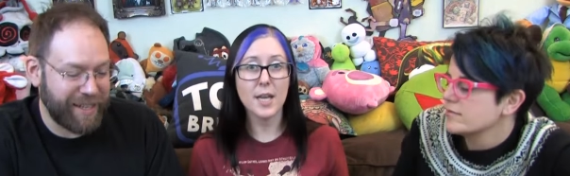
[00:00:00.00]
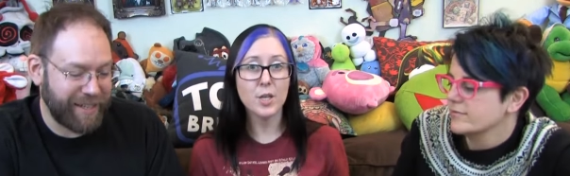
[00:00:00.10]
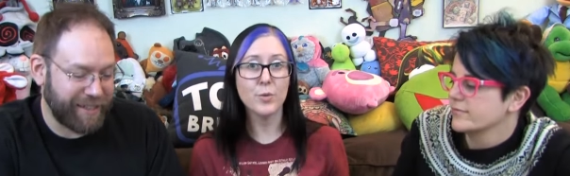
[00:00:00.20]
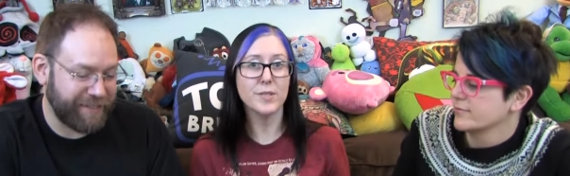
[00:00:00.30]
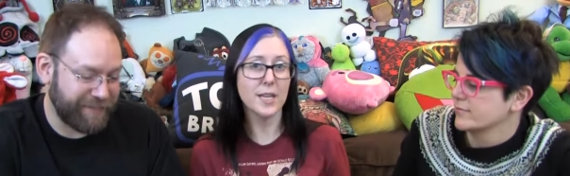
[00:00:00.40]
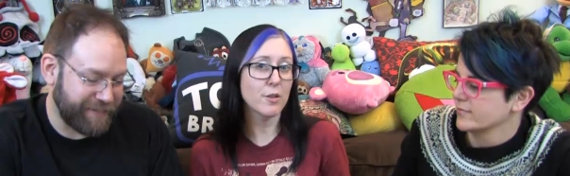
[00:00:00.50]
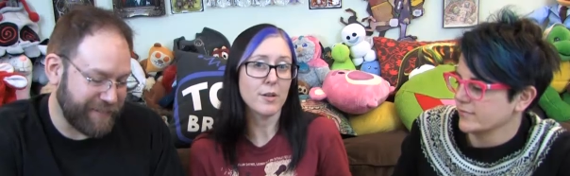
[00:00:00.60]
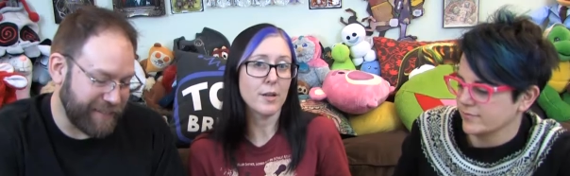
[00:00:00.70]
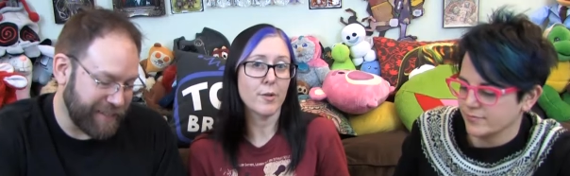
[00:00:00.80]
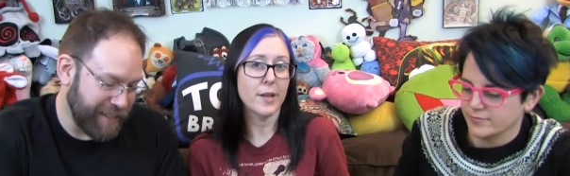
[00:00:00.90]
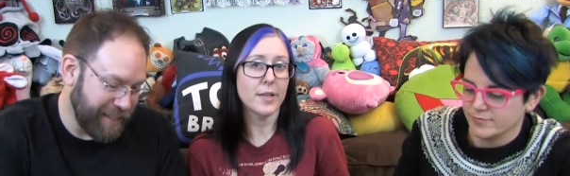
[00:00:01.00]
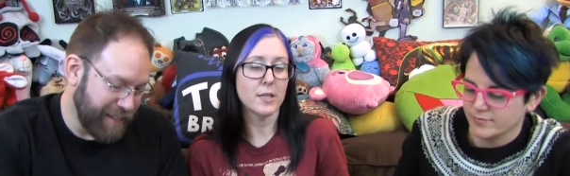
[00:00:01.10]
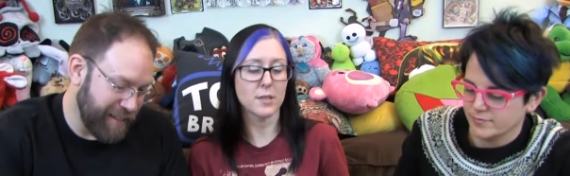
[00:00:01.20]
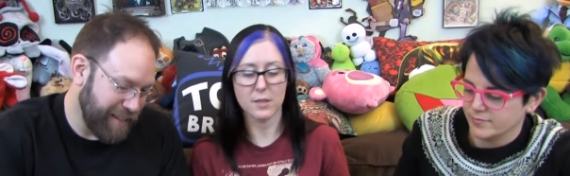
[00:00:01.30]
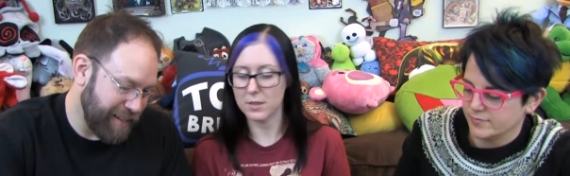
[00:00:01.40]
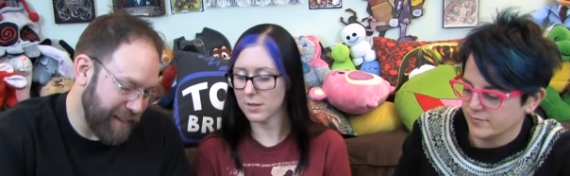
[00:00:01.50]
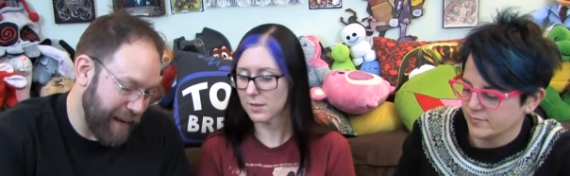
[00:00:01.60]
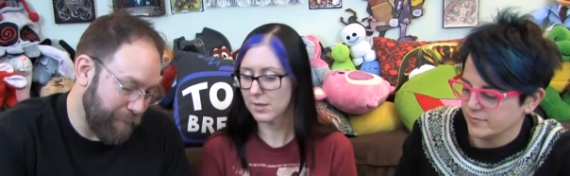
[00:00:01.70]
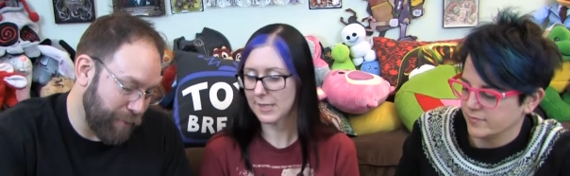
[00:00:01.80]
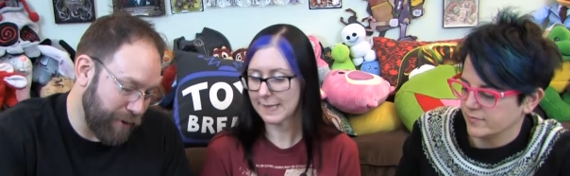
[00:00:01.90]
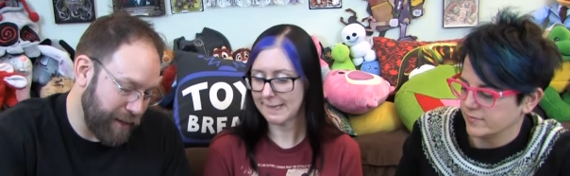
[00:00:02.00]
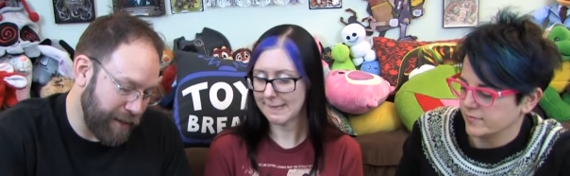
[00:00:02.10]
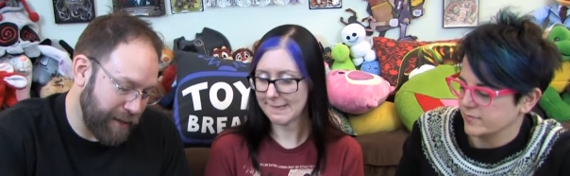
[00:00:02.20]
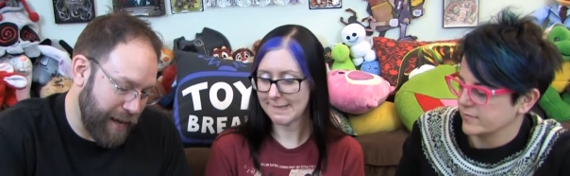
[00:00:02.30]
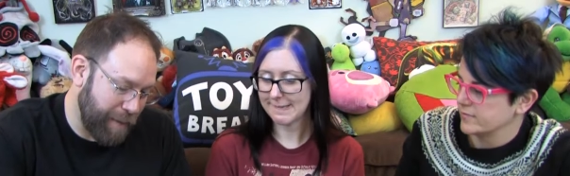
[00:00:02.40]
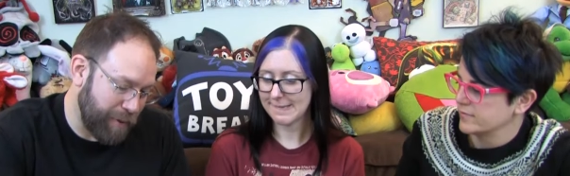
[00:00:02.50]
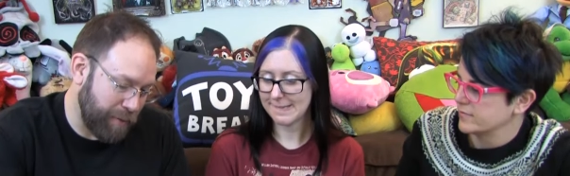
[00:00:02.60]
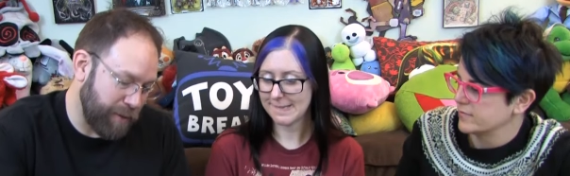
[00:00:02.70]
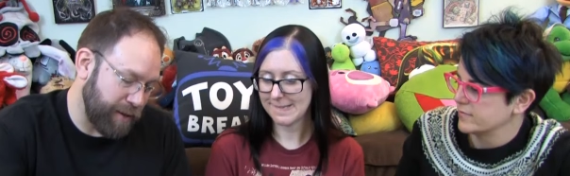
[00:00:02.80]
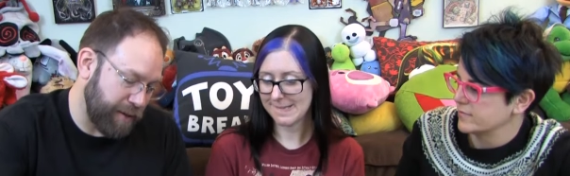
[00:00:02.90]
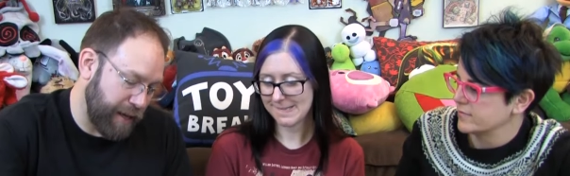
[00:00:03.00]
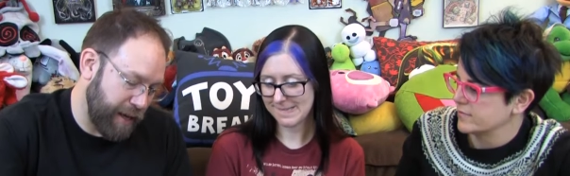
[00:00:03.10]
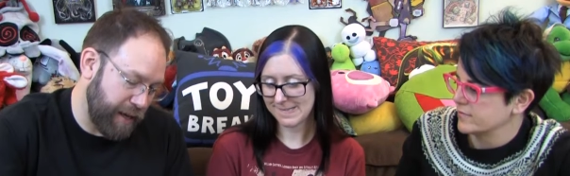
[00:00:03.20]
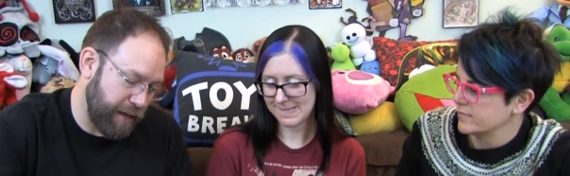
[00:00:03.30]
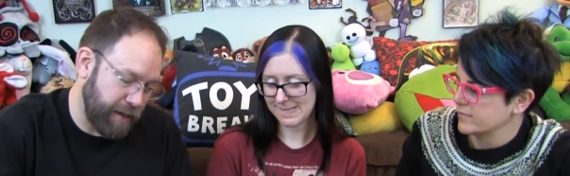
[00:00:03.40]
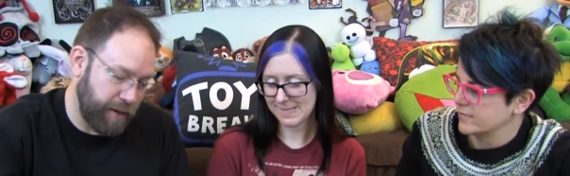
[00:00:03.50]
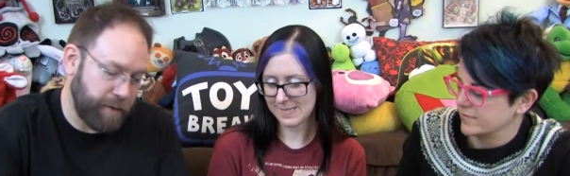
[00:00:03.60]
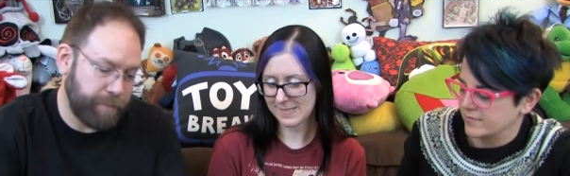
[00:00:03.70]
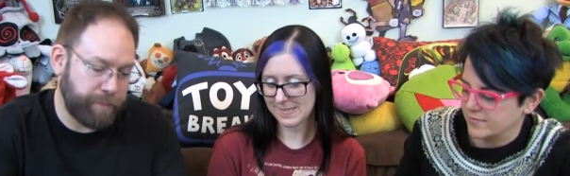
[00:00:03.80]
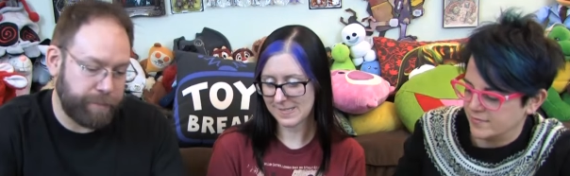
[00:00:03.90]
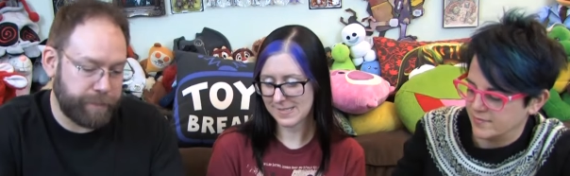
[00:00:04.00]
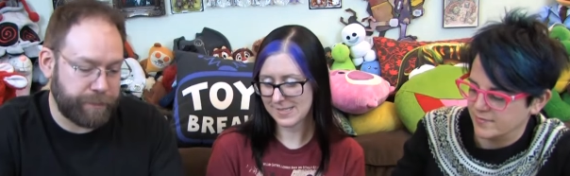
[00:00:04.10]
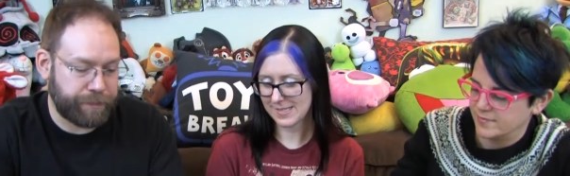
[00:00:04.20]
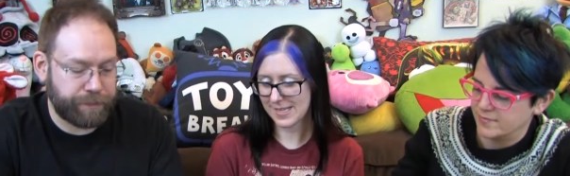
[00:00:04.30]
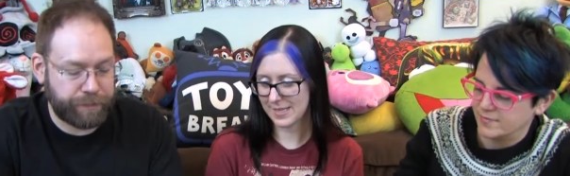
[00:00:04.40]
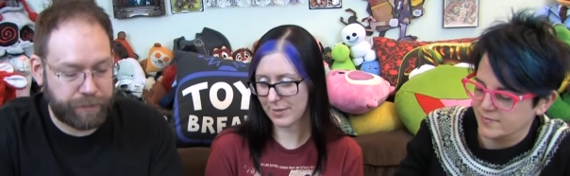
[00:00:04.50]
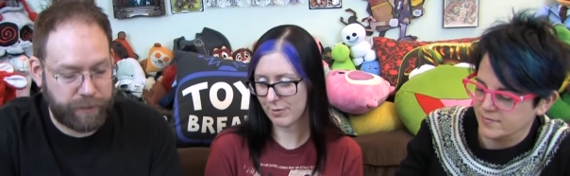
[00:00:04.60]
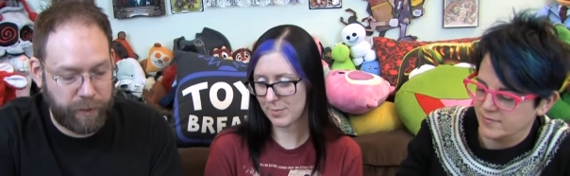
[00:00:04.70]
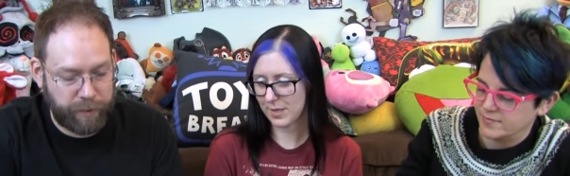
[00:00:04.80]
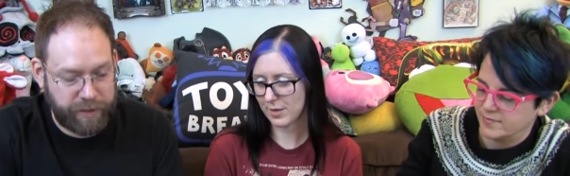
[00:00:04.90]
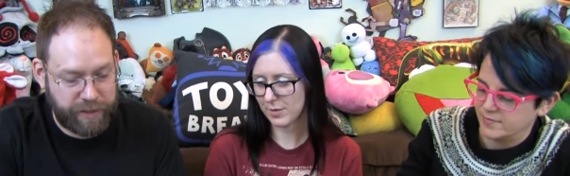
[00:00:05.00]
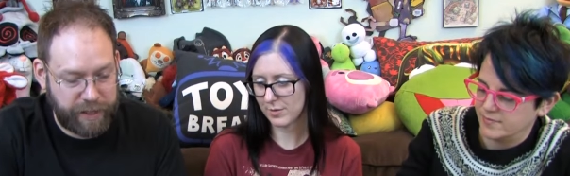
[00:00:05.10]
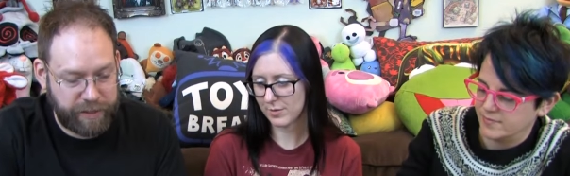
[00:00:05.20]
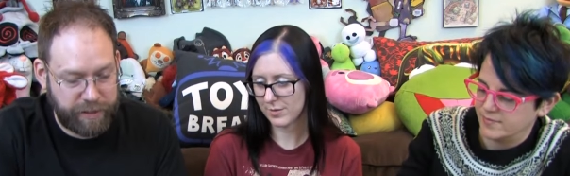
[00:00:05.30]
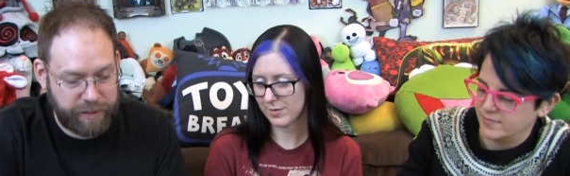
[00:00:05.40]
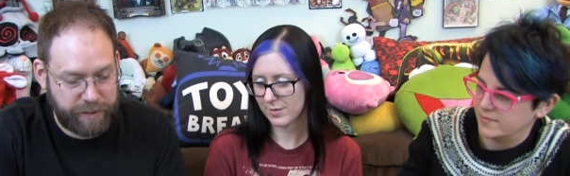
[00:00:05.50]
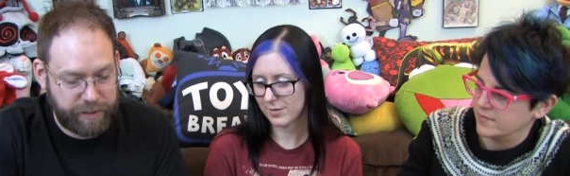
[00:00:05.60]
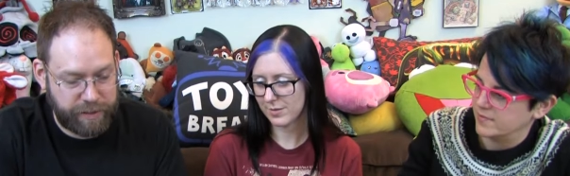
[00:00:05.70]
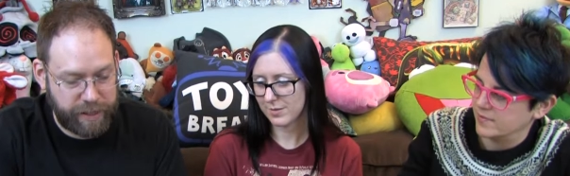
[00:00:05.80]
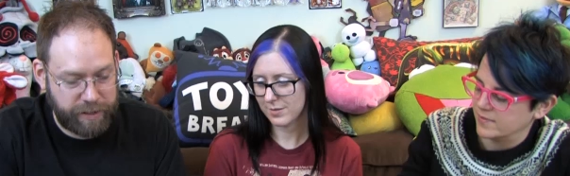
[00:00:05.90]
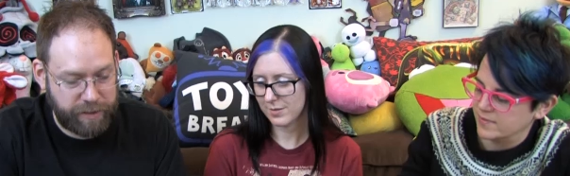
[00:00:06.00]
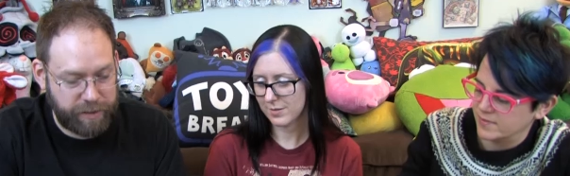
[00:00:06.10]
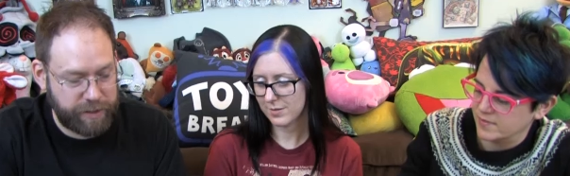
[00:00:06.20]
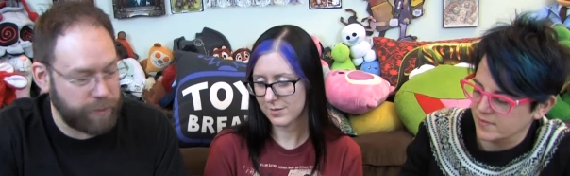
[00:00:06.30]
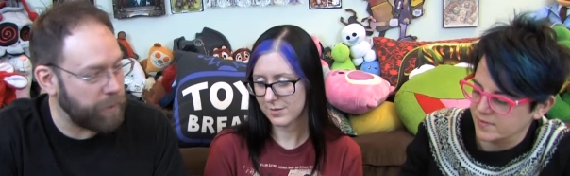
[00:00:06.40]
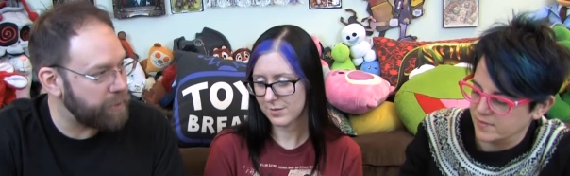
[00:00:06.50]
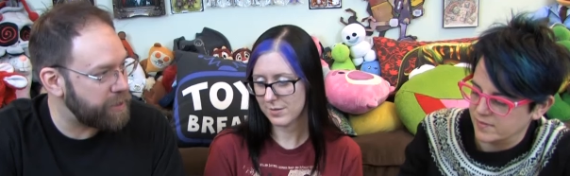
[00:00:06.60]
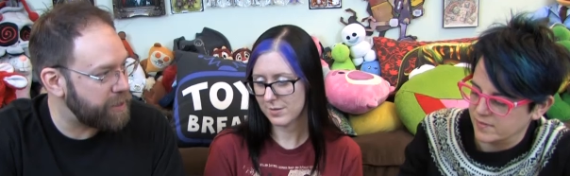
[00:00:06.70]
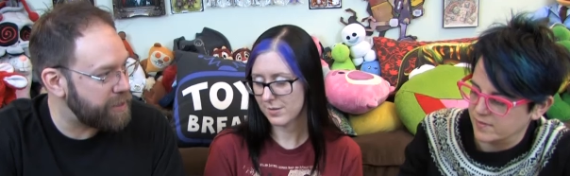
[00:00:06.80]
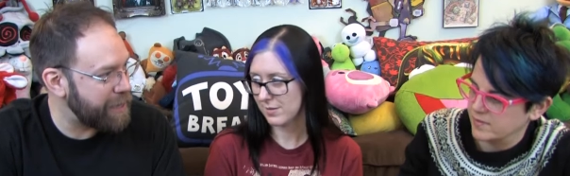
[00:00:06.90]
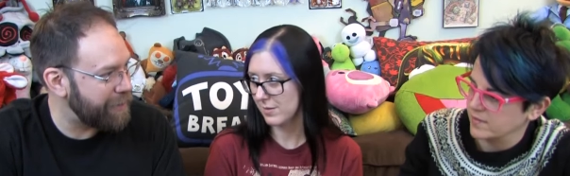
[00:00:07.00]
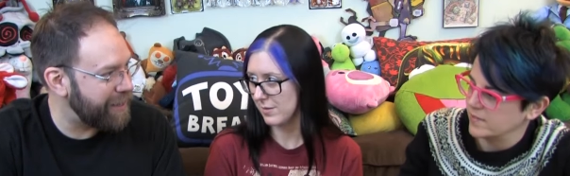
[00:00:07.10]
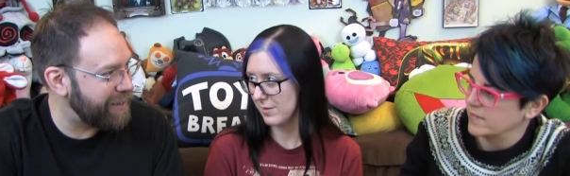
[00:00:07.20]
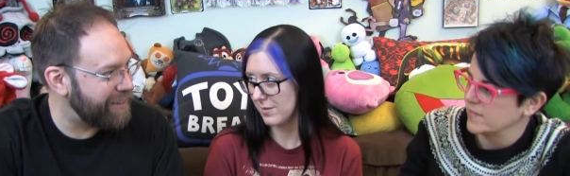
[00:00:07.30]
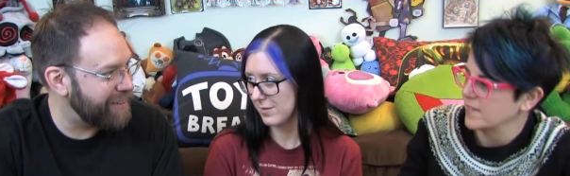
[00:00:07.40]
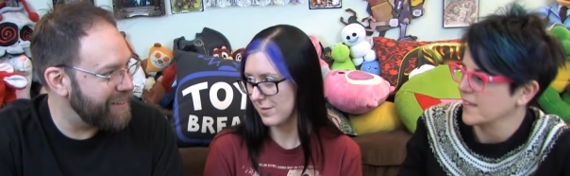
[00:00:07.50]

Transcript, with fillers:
Speaker 1: saying. how you would decorate, right?
Speaker 2: I'm pretty happy with a um, Santa 3P. With a Santa, Santa, what was his name again?